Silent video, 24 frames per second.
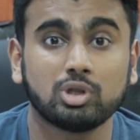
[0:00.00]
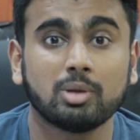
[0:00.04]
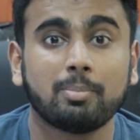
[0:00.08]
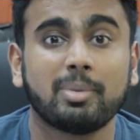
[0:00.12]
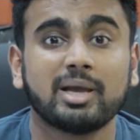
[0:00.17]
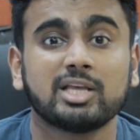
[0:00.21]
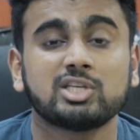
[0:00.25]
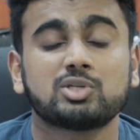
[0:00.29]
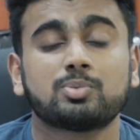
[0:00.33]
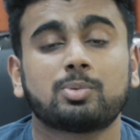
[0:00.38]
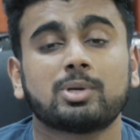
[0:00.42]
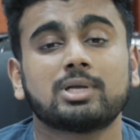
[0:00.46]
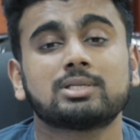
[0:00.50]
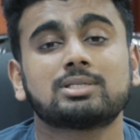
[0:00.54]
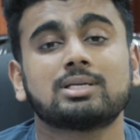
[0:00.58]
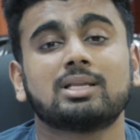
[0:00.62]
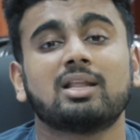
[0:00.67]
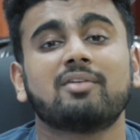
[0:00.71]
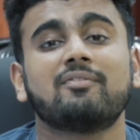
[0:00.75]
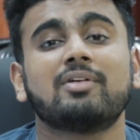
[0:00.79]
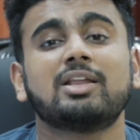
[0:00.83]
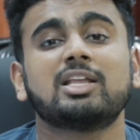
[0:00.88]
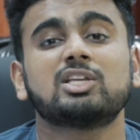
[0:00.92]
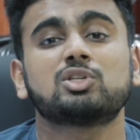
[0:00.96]
the bench press
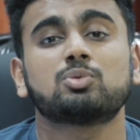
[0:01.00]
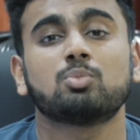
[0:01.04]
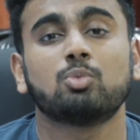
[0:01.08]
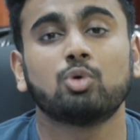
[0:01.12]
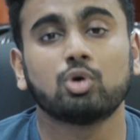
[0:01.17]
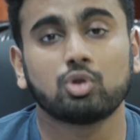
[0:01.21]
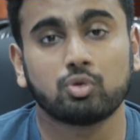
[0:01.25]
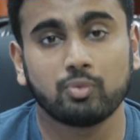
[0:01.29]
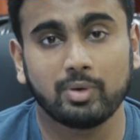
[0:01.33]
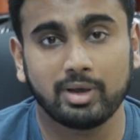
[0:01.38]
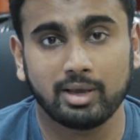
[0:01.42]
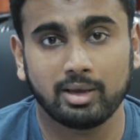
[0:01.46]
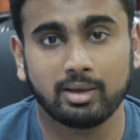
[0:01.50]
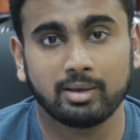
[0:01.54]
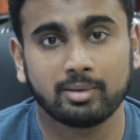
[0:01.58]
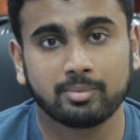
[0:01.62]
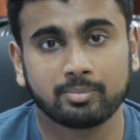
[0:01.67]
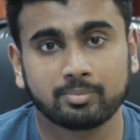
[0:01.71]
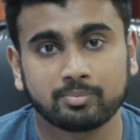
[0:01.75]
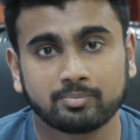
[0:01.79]
in a very smooth way.